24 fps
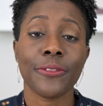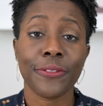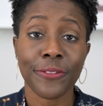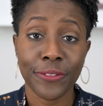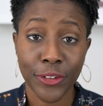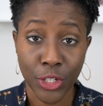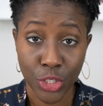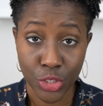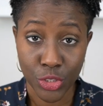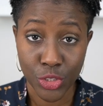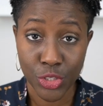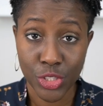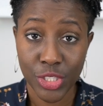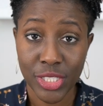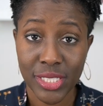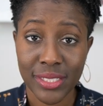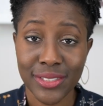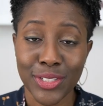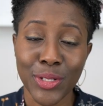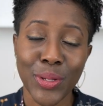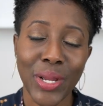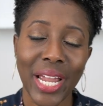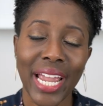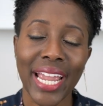first,
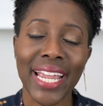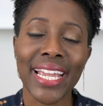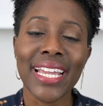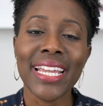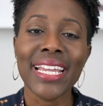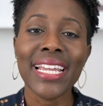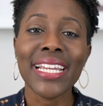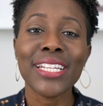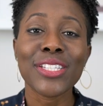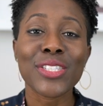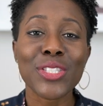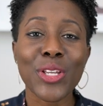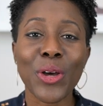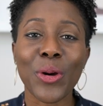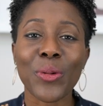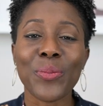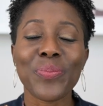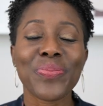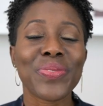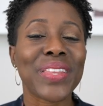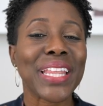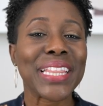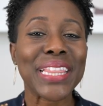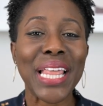okay? So
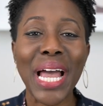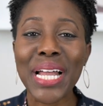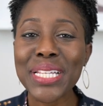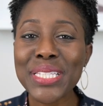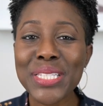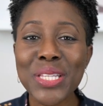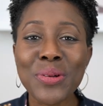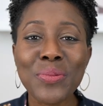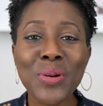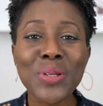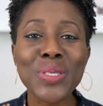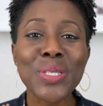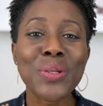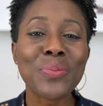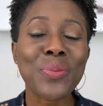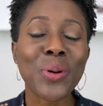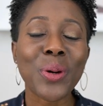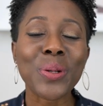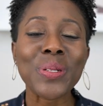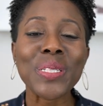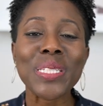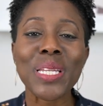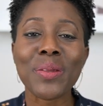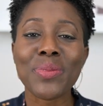that's the most
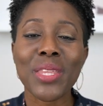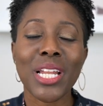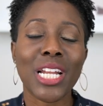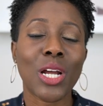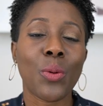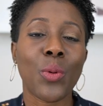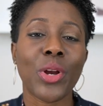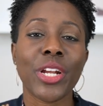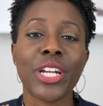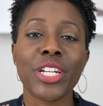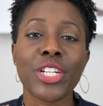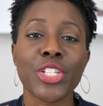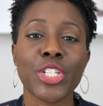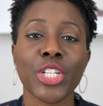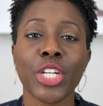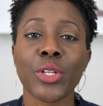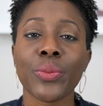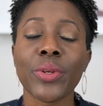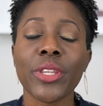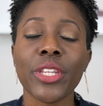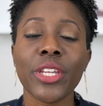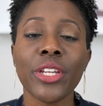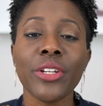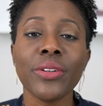important tip that I wanted to share
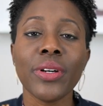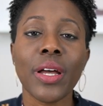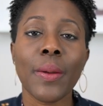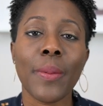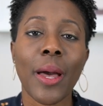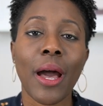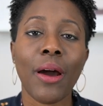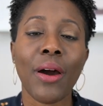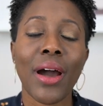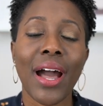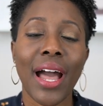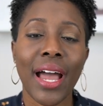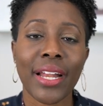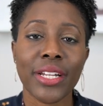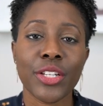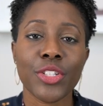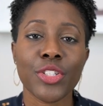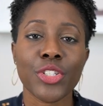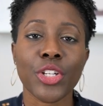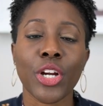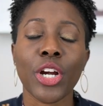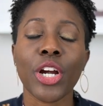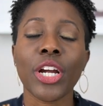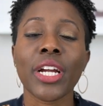with you about how to
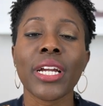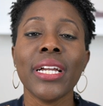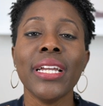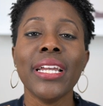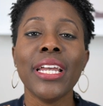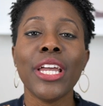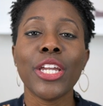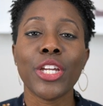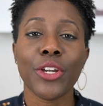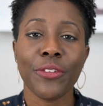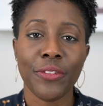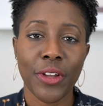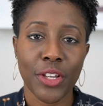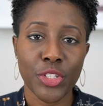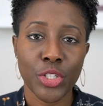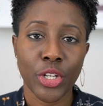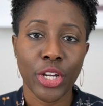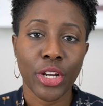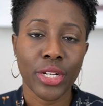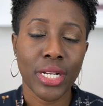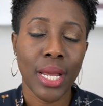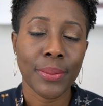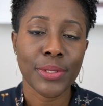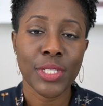start your foster
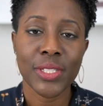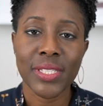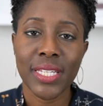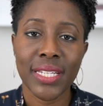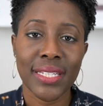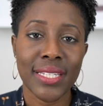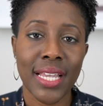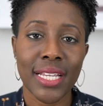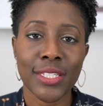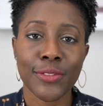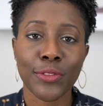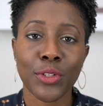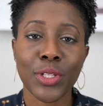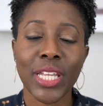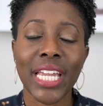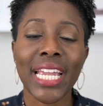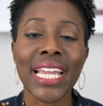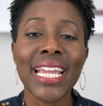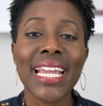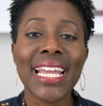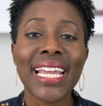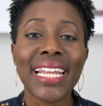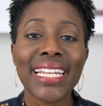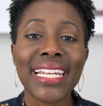care adoption successfully.
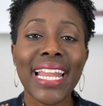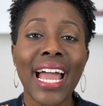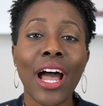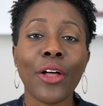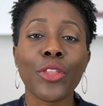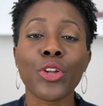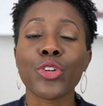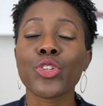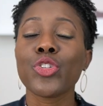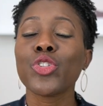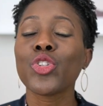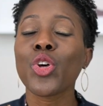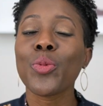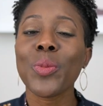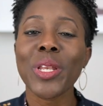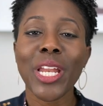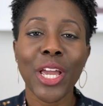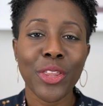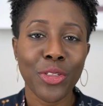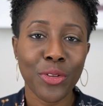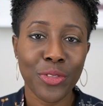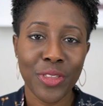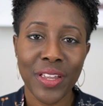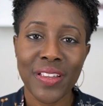Now, there's so
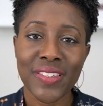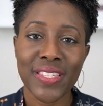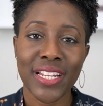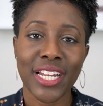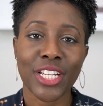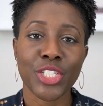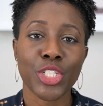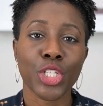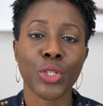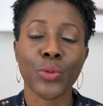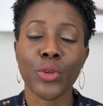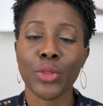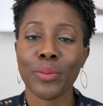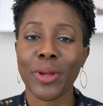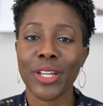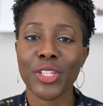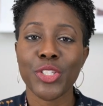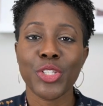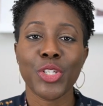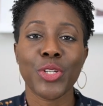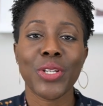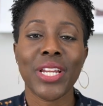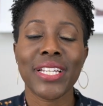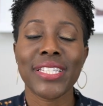many other things that I share with my
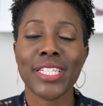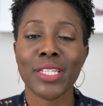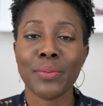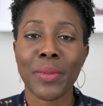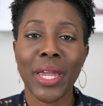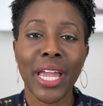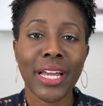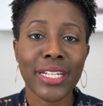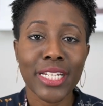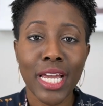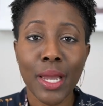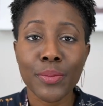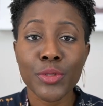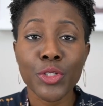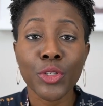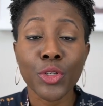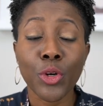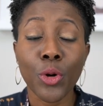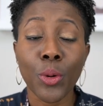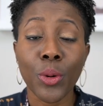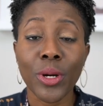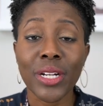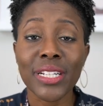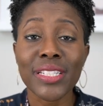students in my adoption
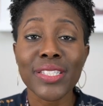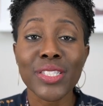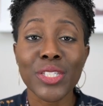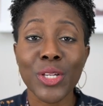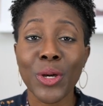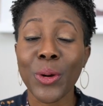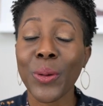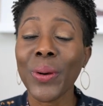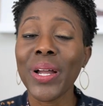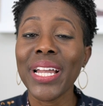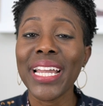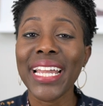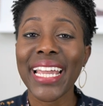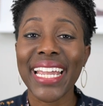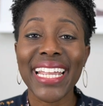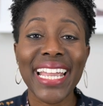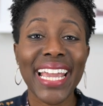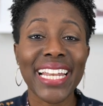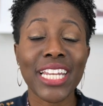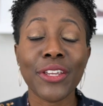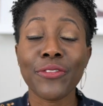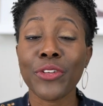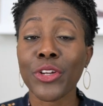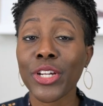course. So
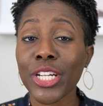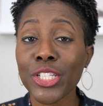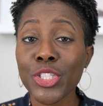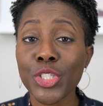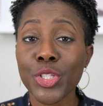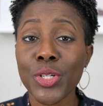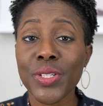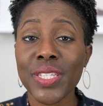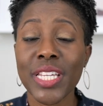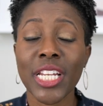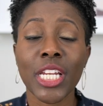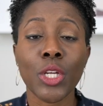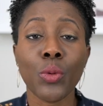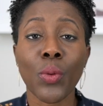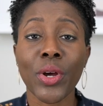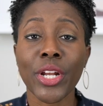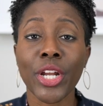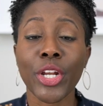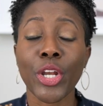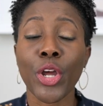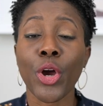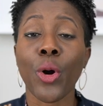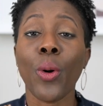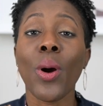again, if you're interested and you want
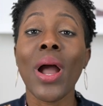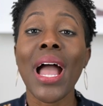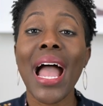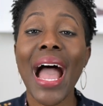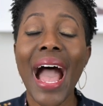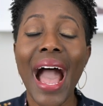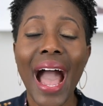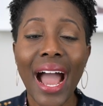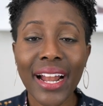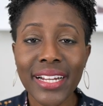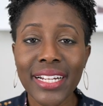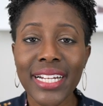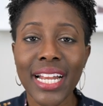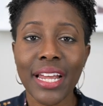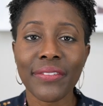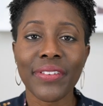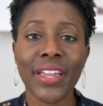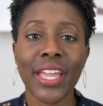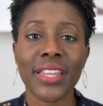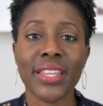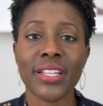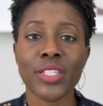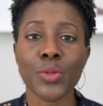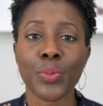to know how to
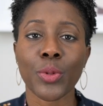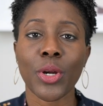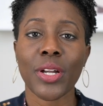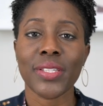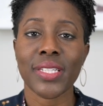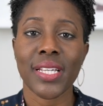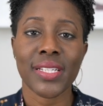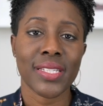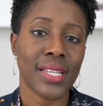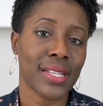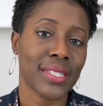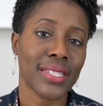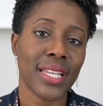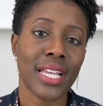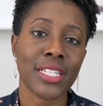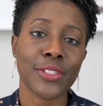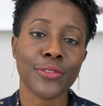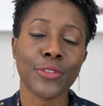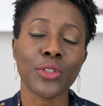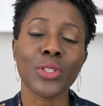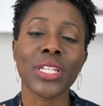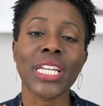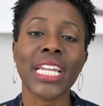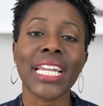navigate this process
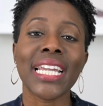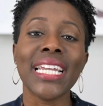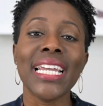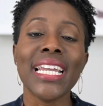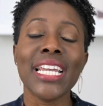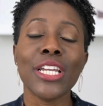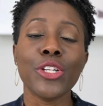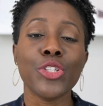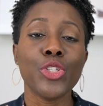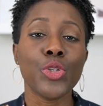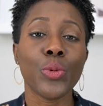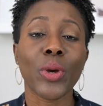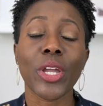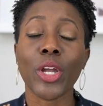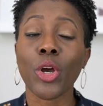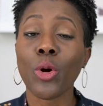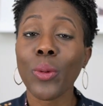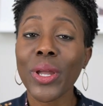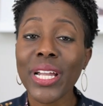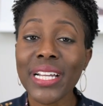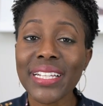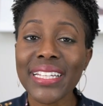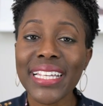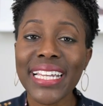successfully, do it
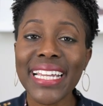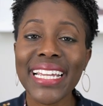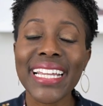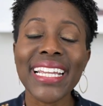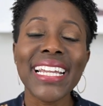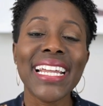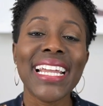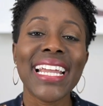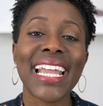quickly,